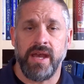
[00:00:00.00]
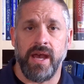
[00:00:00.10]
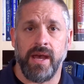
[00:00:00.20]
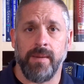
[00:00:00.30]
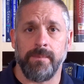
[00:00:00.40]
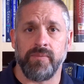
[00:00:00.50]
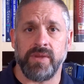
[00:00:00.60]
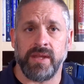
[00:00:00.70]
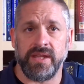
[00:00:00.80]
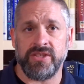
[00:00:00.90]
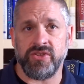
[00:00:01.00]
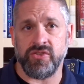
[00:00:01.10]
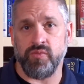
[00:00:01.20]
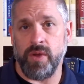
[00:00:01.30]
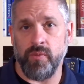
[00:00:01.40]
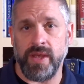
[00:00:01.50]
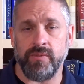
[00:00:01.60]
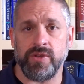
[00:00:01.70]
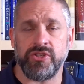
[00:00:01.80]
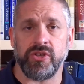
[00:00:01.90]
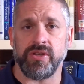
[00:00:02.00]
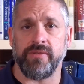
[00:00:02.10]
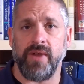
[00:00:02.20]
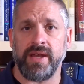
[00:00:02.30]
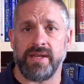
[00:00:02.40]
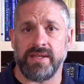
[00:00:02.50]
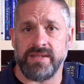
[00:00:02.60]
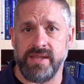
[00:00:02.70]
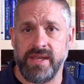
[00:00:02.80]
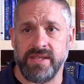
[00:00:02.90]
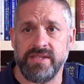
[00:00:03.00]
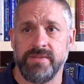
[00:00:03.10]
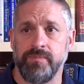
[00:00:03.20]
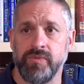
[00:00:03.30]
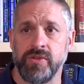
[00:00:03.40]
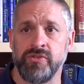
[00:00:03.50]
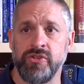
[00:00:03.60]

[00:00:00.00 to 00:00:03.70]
at least is one way in which you can divide it, is this: